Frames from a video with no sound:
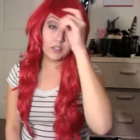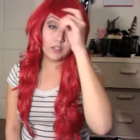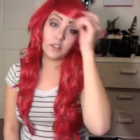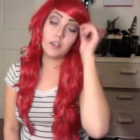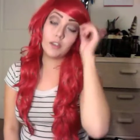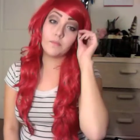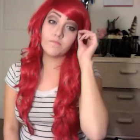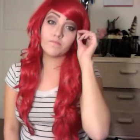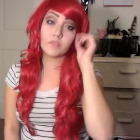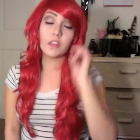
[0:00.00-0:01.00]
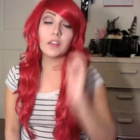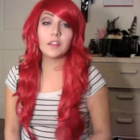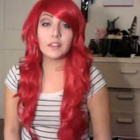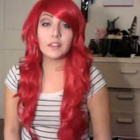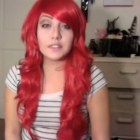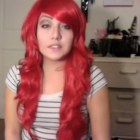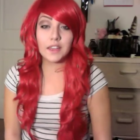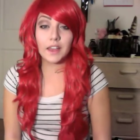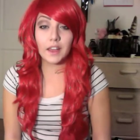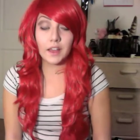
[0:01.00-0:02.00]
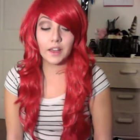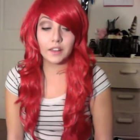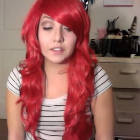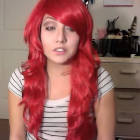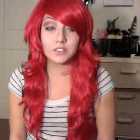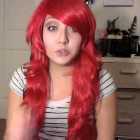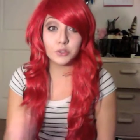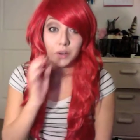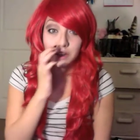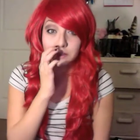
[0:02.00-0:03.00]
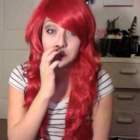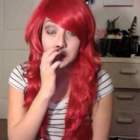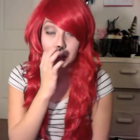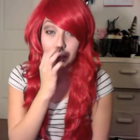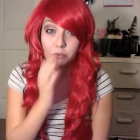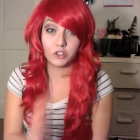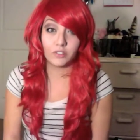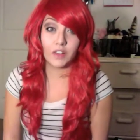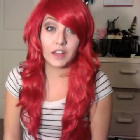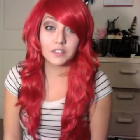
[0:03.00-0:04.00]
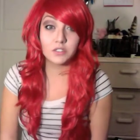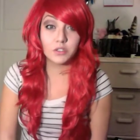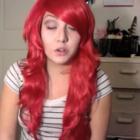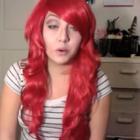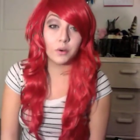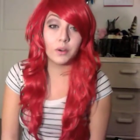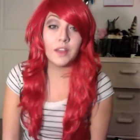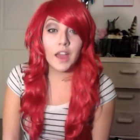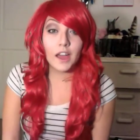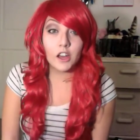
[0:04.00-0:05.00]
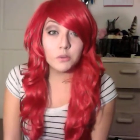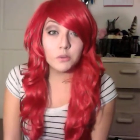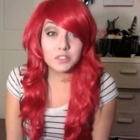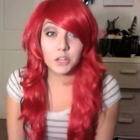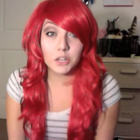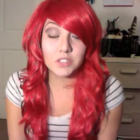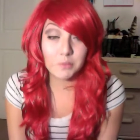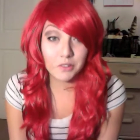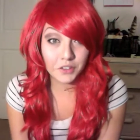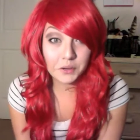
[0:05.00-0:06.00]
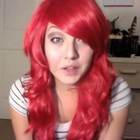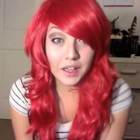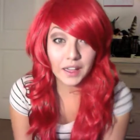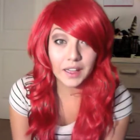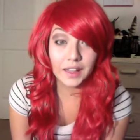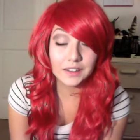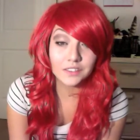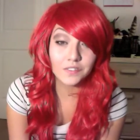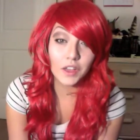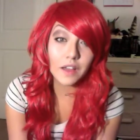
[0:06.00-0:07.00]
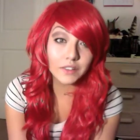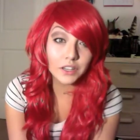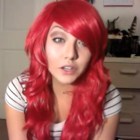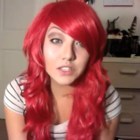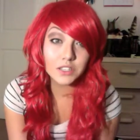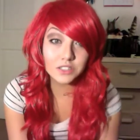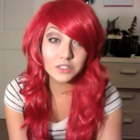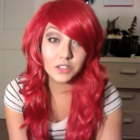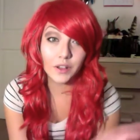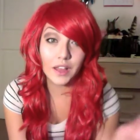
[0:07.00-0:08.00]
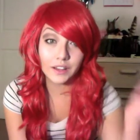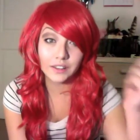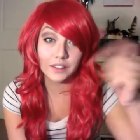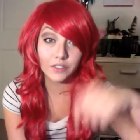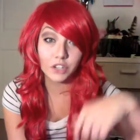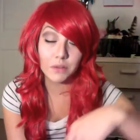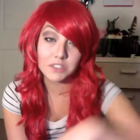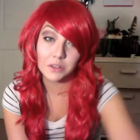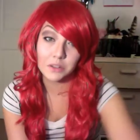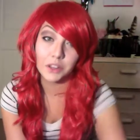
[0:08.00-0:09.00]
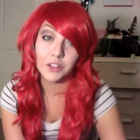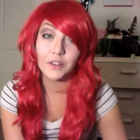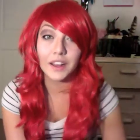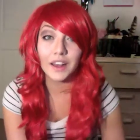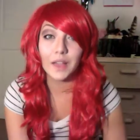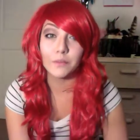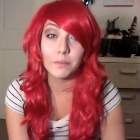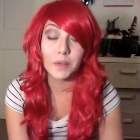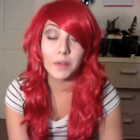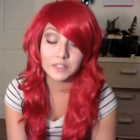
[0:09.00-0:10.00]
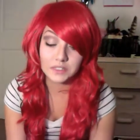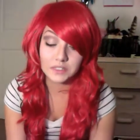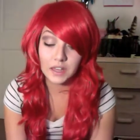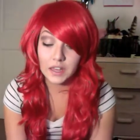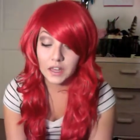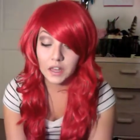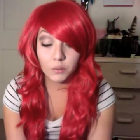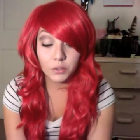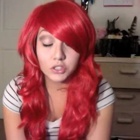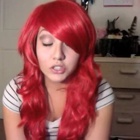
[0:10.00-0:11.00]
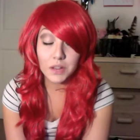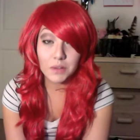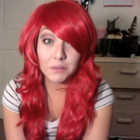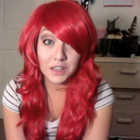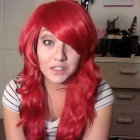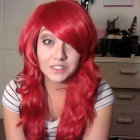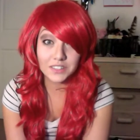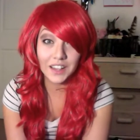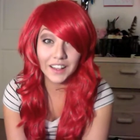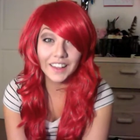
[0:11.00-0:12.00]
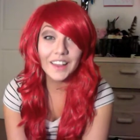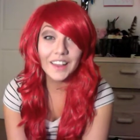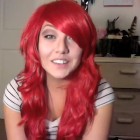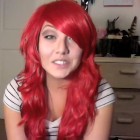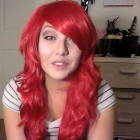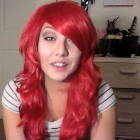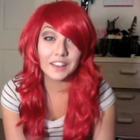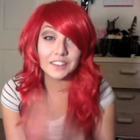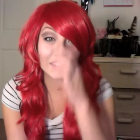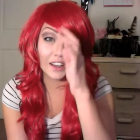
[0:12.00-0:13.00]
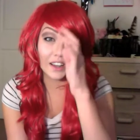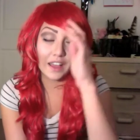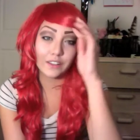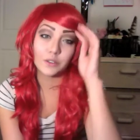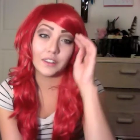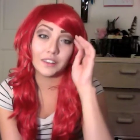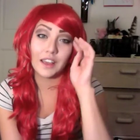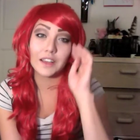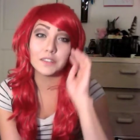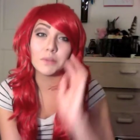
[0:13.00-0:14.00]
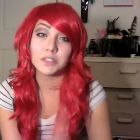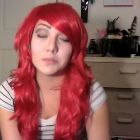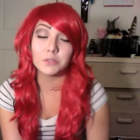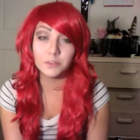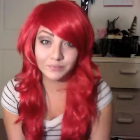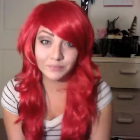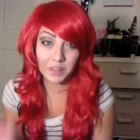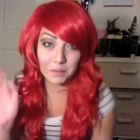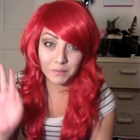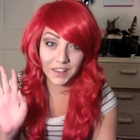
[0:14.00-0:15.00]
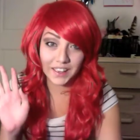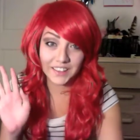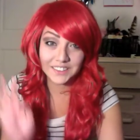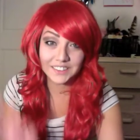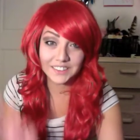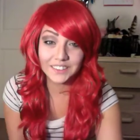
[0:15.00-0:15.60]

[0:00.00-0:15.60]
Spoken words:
yeah. That's it. This is super easy and really fast, so I hope this helps some of you, and if you have any questions, go ahead and leave a comment down below, and I will try my best to answer as quickly as possible. Bye, guys!